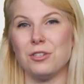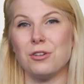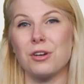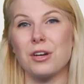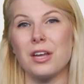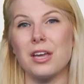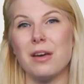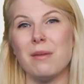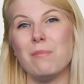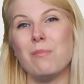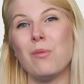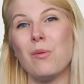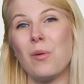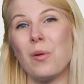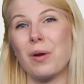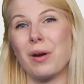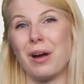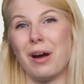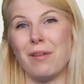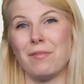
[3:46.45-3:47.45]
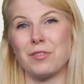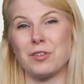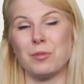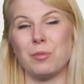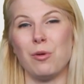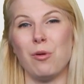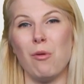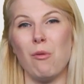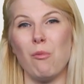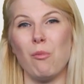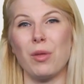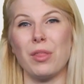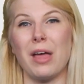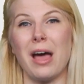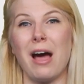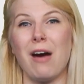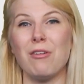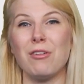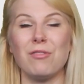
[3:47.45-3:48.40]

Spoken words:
you're going to get more comfortable with how